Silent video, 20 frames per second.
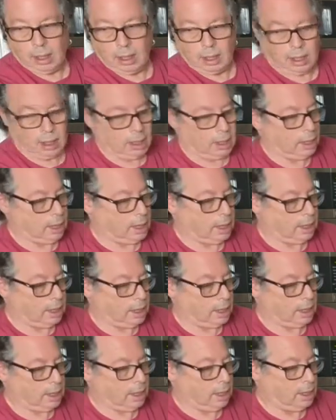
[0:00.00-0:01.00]
All
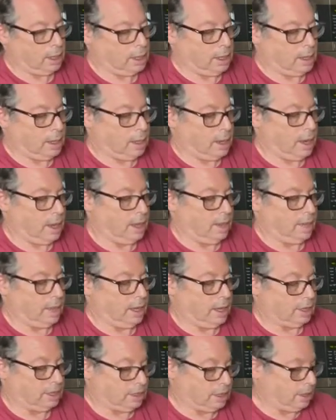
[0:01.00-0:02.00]
right, and
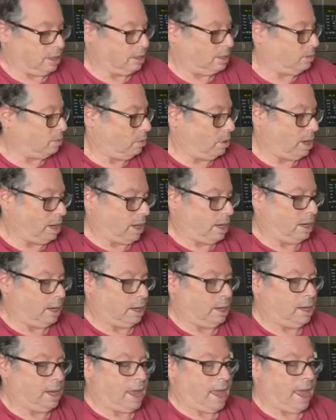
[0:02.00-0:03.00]
this is
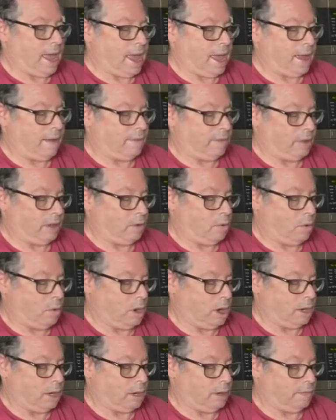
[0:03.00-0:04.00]
where having
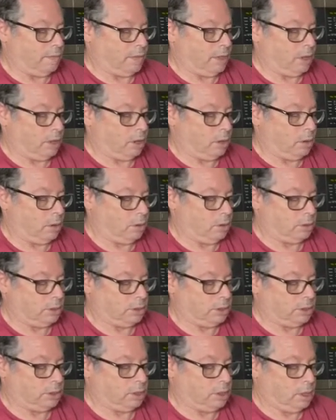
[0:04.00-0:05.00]
one of those